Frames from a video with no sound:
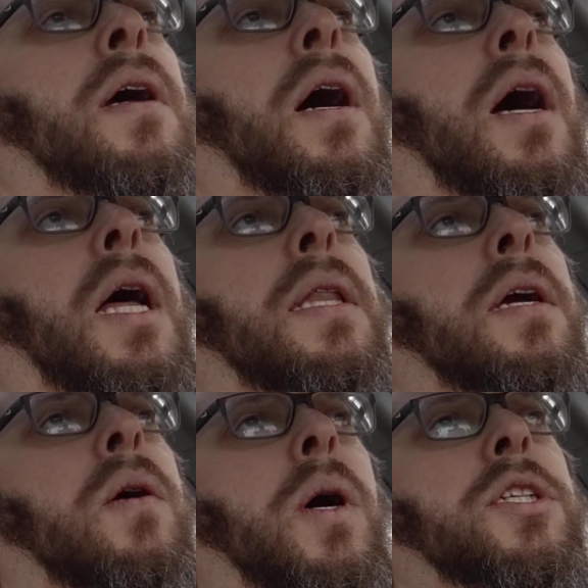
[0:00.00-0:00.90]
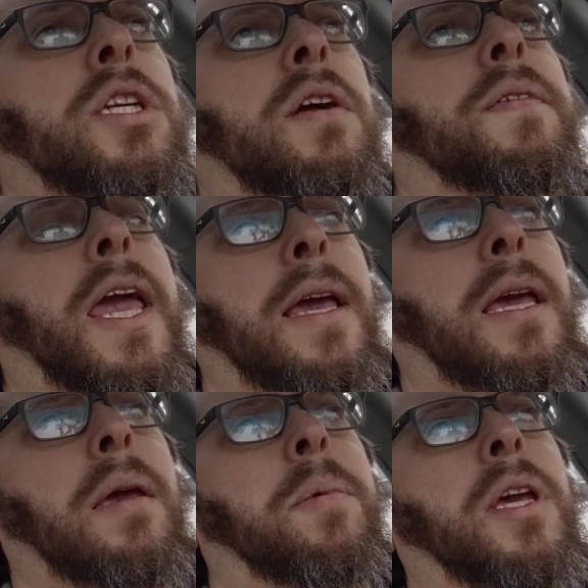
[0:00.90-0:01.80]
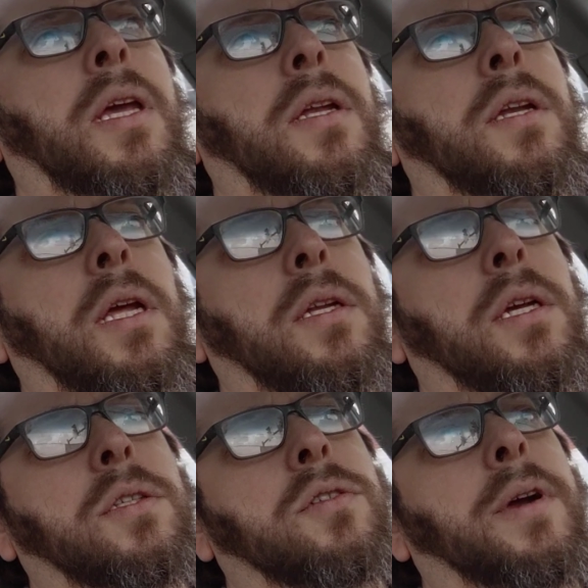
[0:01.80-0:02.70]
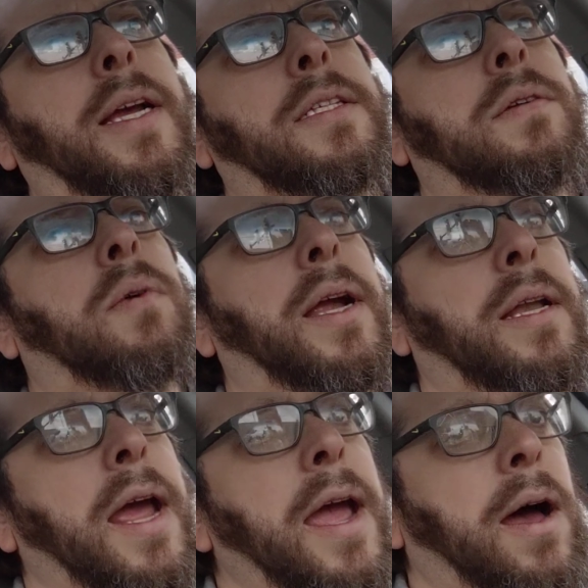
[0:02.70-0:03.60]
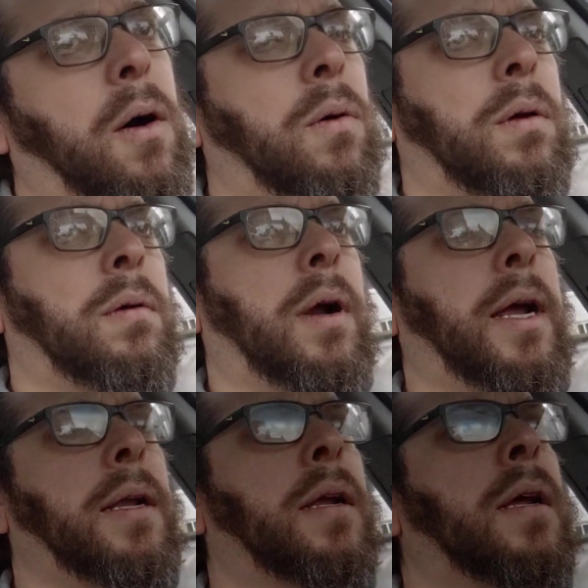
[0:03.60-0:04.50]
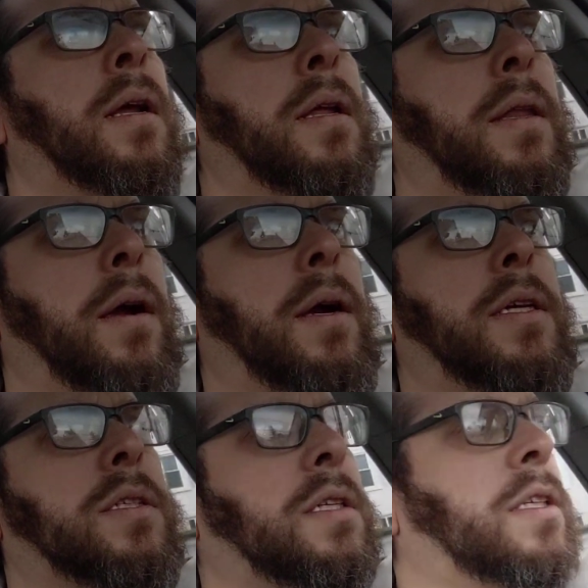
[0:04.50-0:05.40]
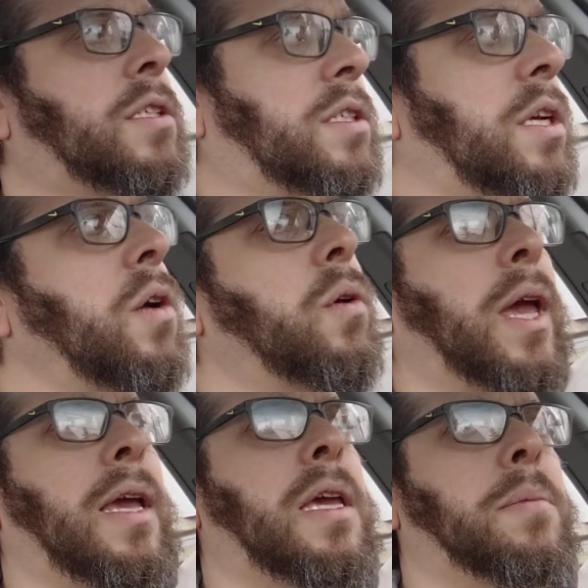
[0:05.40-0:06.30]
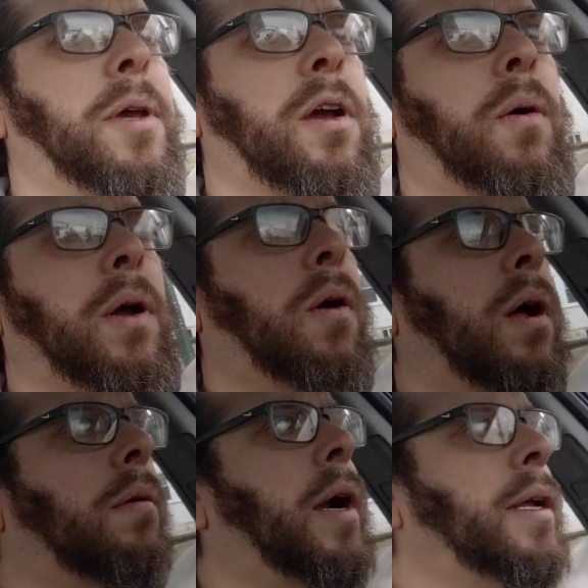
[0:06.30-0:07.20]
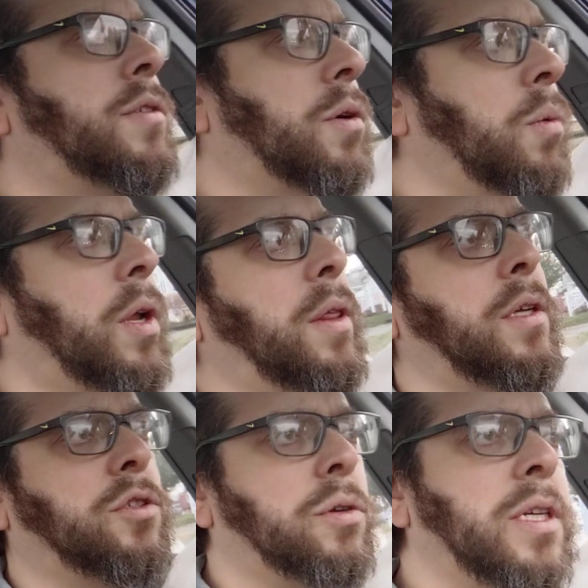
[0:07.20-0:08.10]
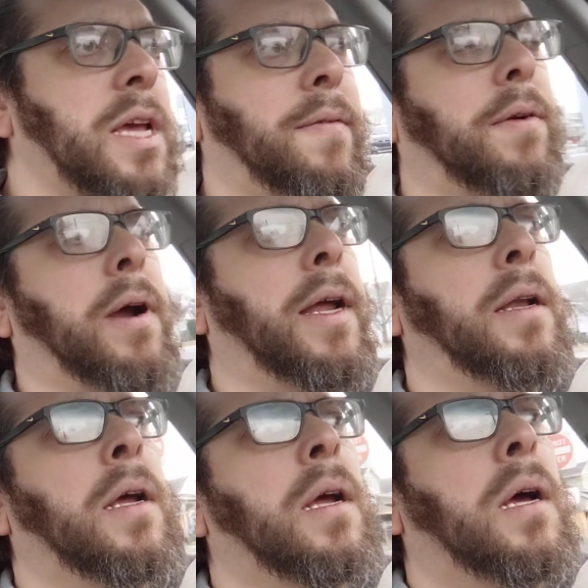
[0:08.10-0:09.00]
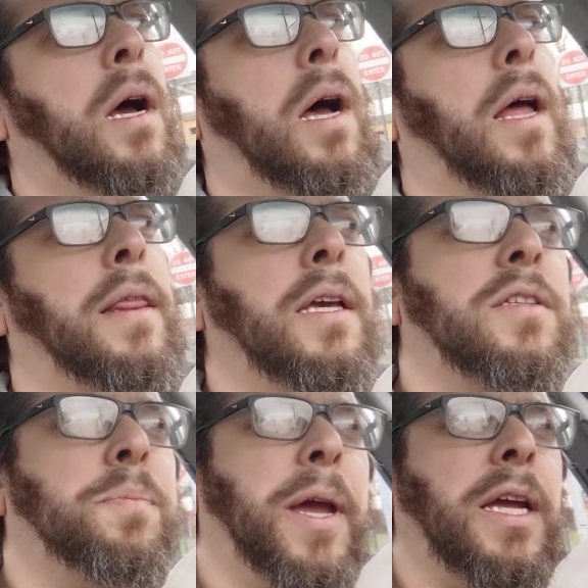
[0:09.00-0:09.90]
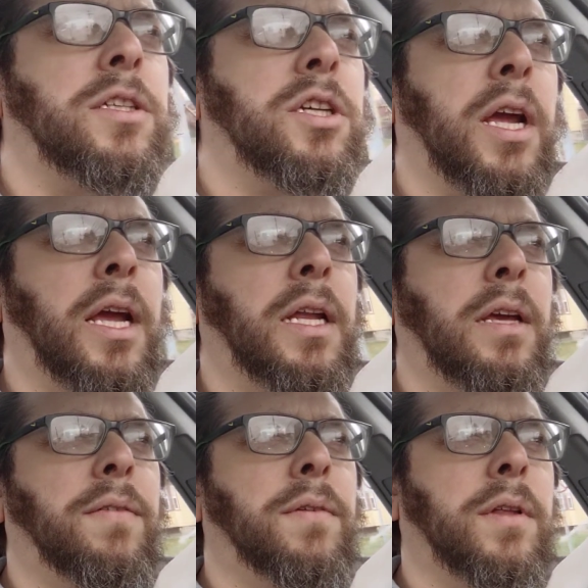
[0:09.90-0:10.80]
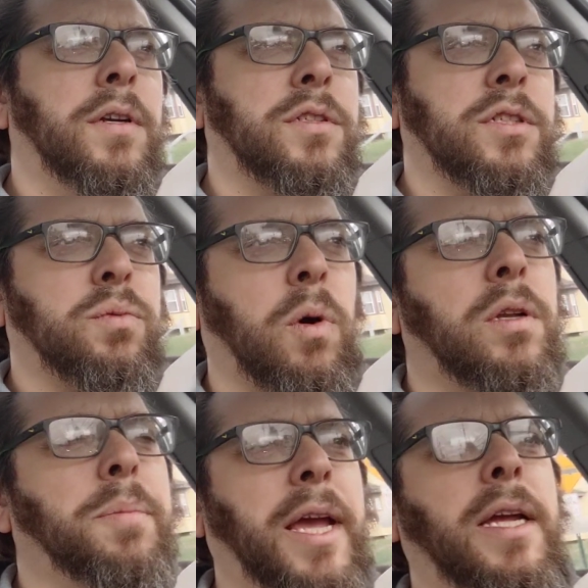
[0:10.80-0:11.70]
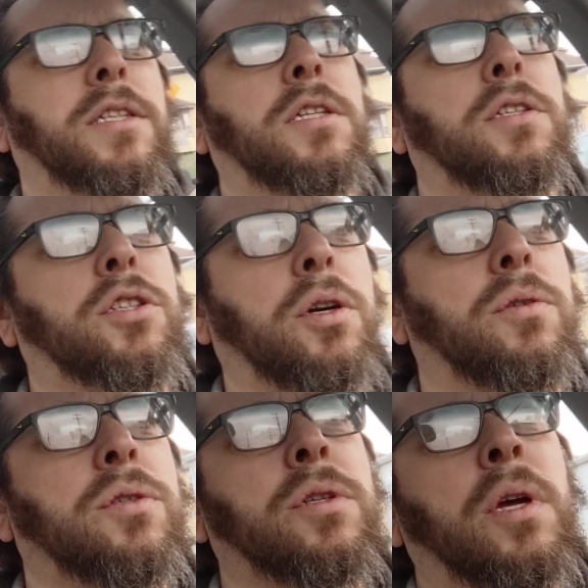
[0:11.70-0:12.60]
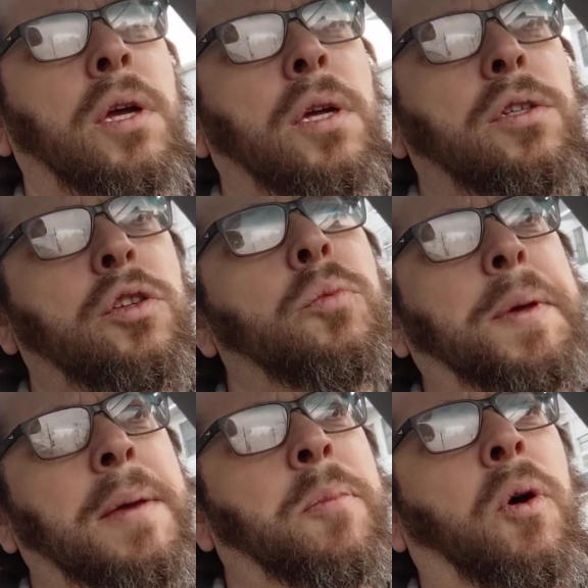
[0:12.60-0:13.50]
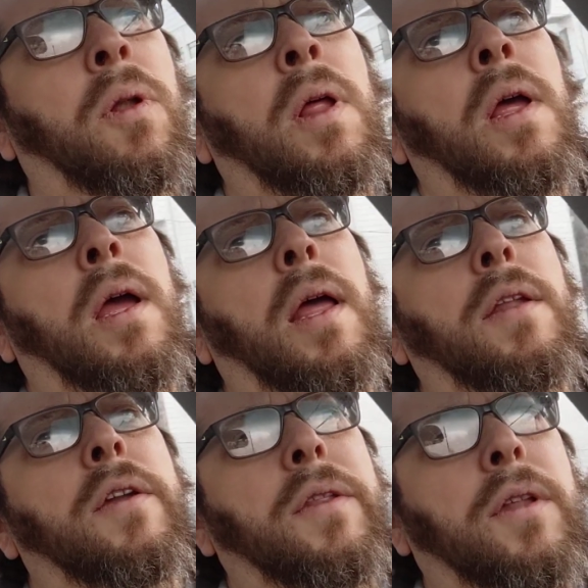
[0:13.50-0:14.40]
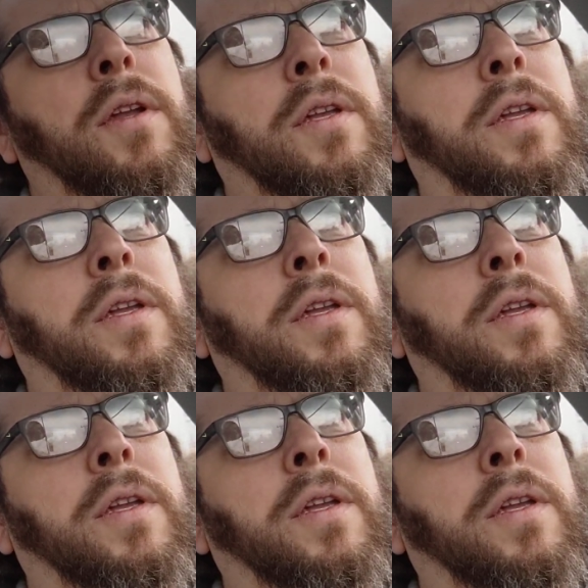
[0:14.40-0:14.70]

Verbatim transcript: uh, the question of gatekeeping in in Dungeons and Dragons, and right now, right there is still gatekeeping going on, right? So one of the things, Strixhaven, right? Uh, I think it's page 80. There's this one page and it shows two people and the, the